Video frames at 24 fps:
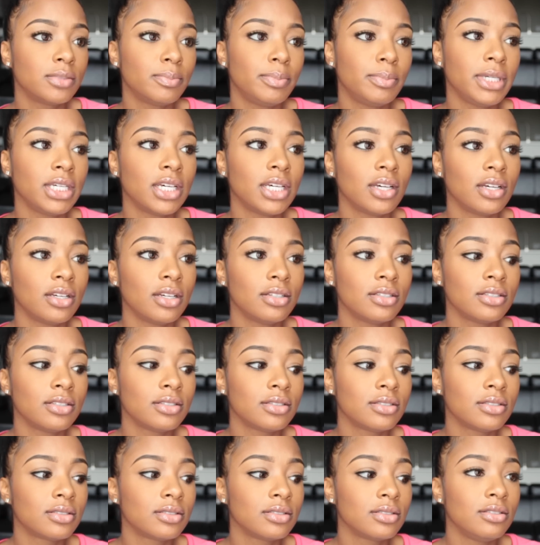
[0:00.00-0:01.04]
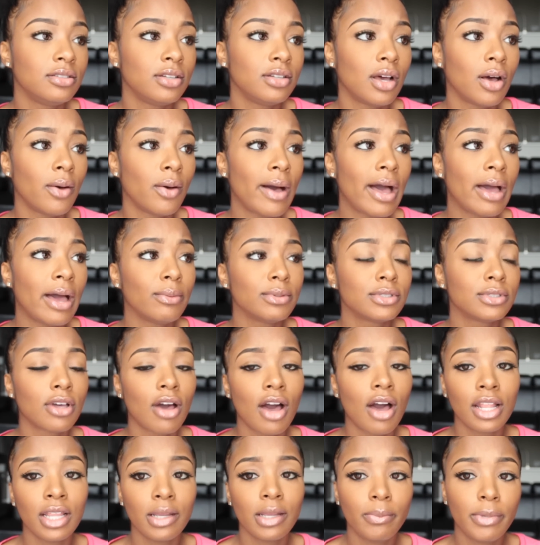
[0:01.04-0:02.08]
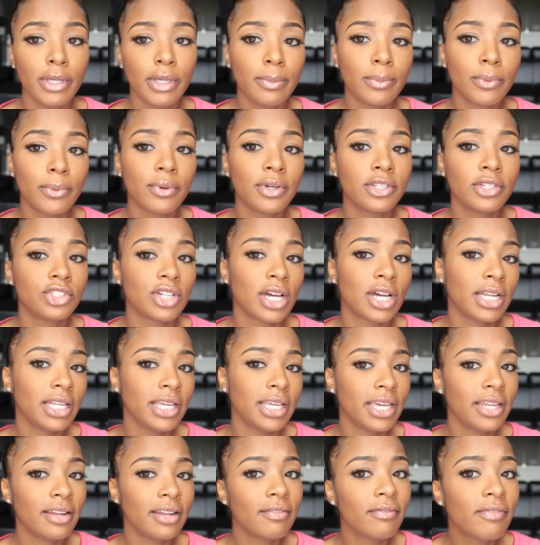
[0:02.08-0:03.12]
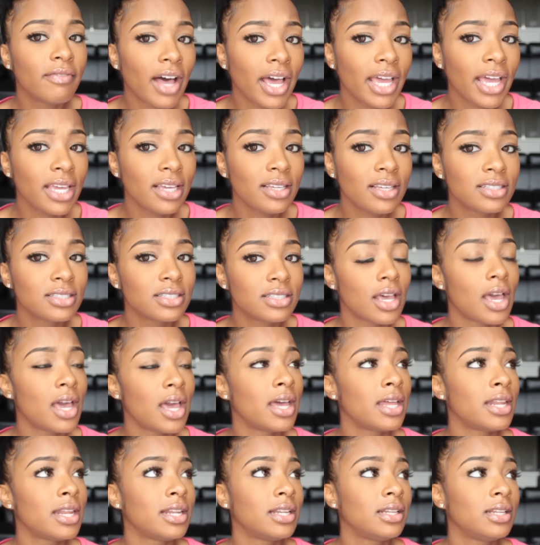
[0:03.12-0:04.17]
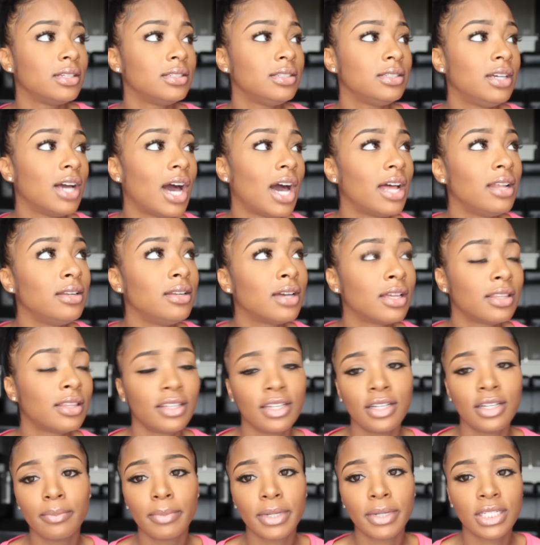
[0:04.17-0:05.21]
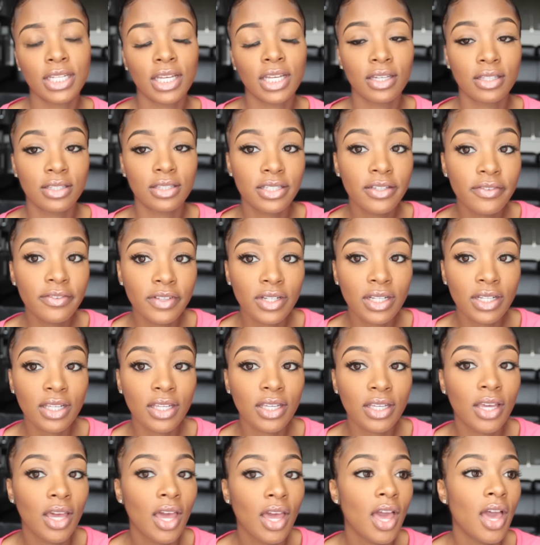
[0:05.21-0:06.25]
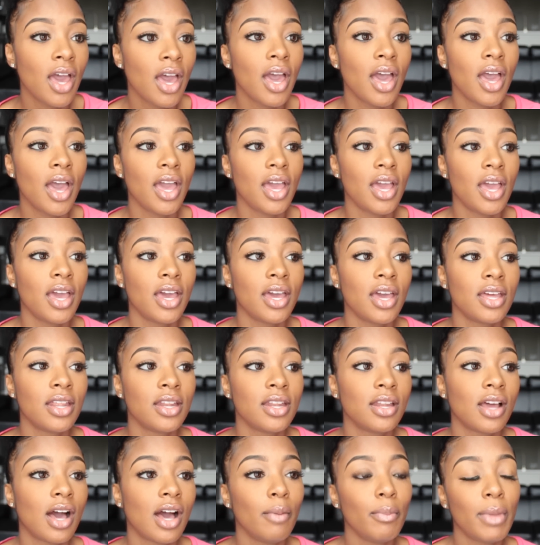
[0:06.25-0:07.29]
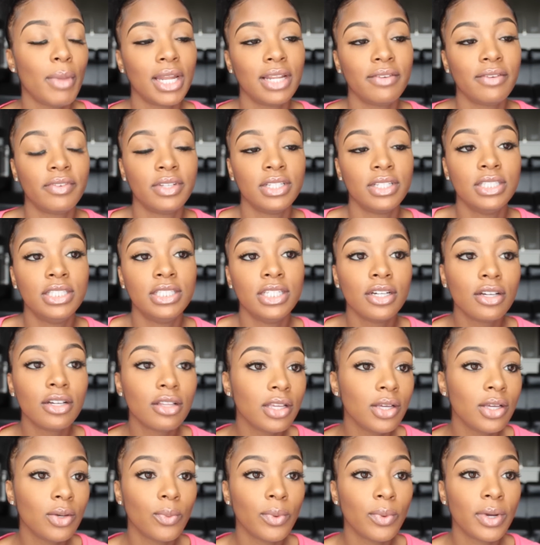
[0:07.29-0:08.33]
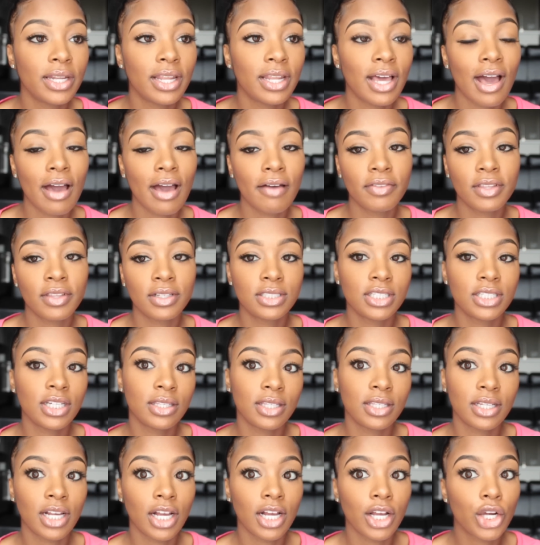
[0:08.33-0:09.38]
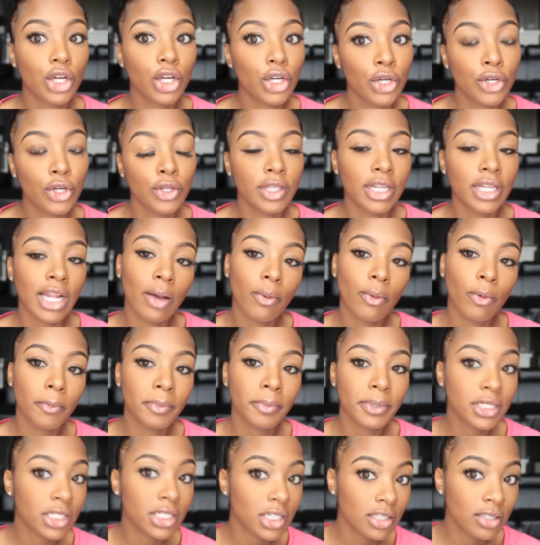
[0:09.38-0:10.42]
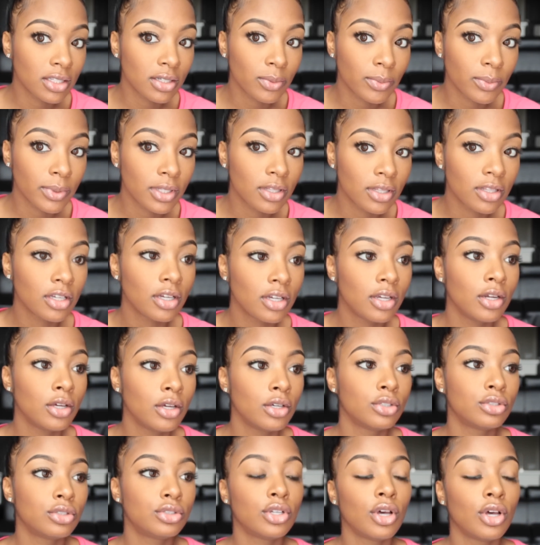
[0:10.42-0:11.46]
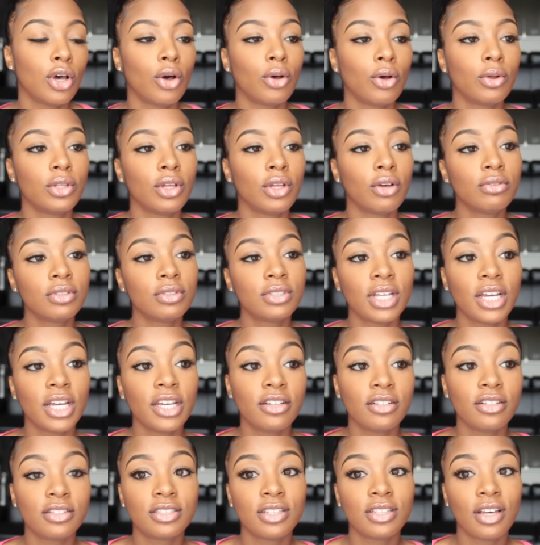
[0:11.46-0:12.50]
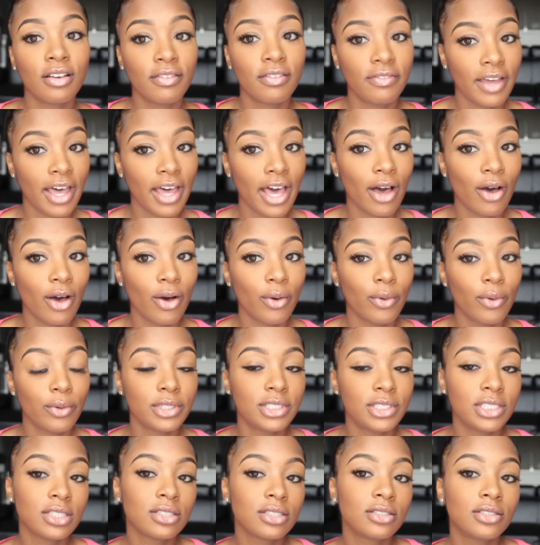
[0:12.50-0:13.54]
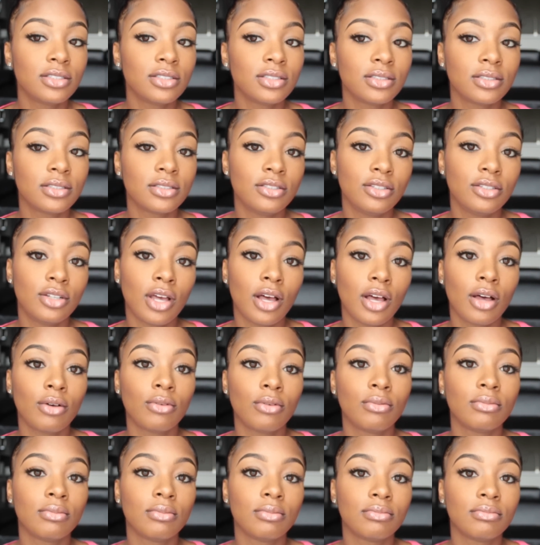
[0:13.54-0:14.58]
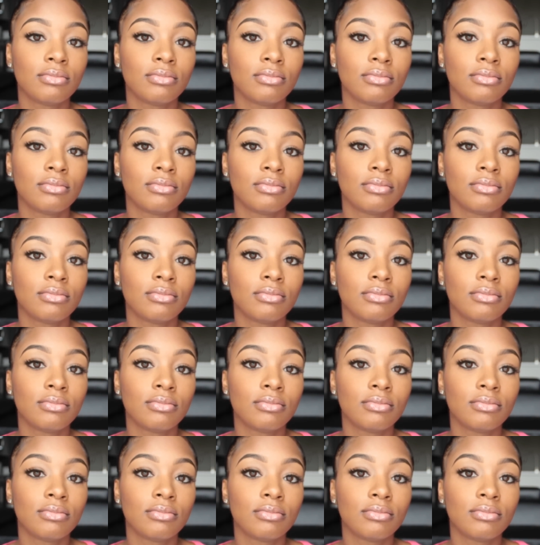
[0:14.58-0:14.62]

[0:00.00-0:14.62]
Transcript: Because, I was calling people and trying to get advice and got nothing but negativity. And I'm not even dealing with half the shit that I heard that I would be dealing with. So don't psych yourself out. Just, you